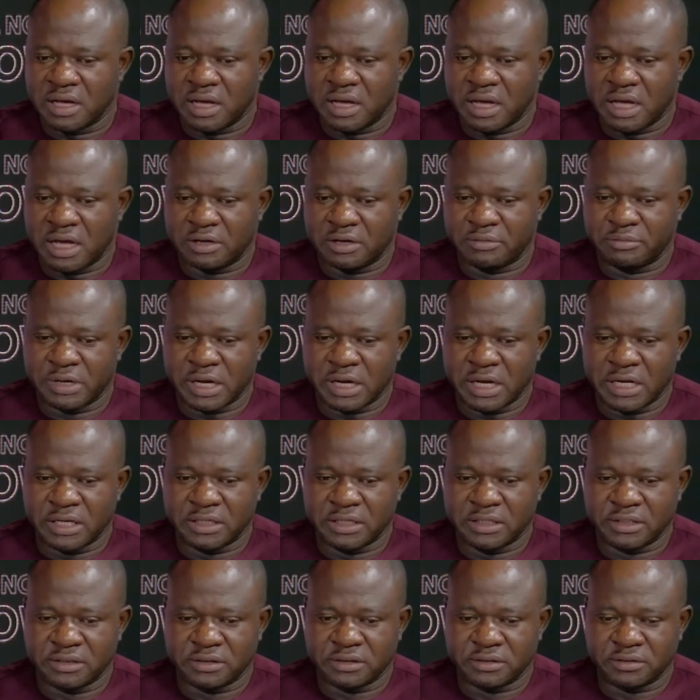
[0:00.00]
and
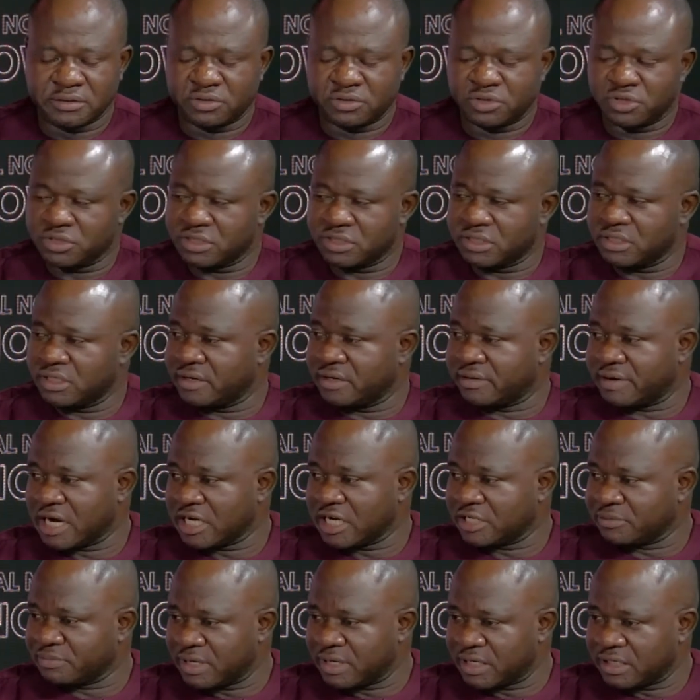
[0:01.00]
by choosing the
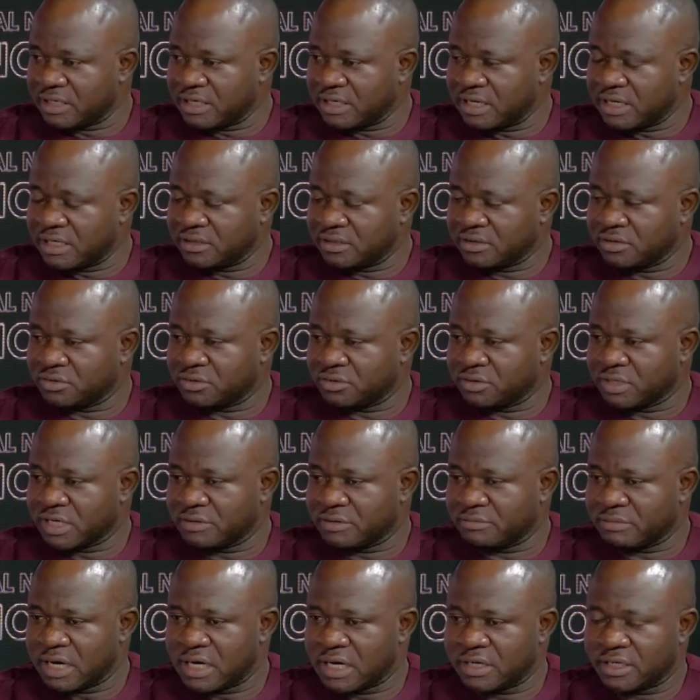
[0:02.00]
right partner to
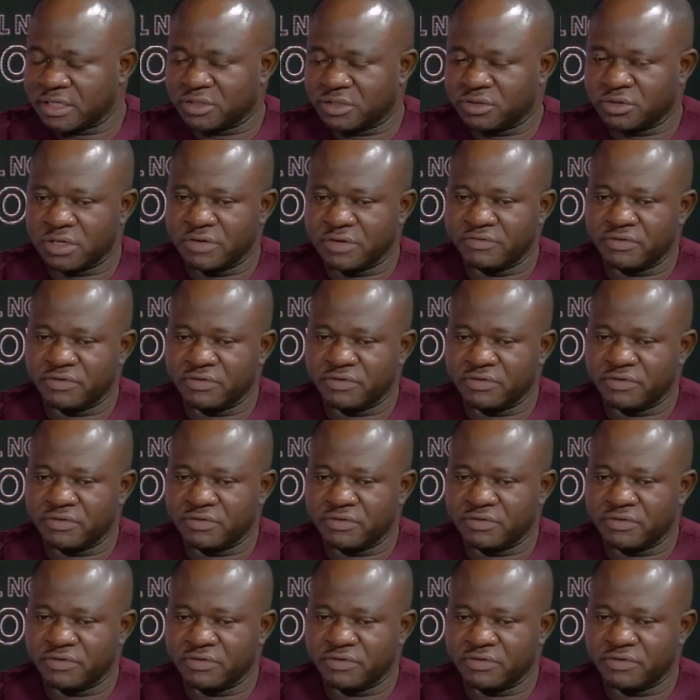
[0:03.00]
get married to.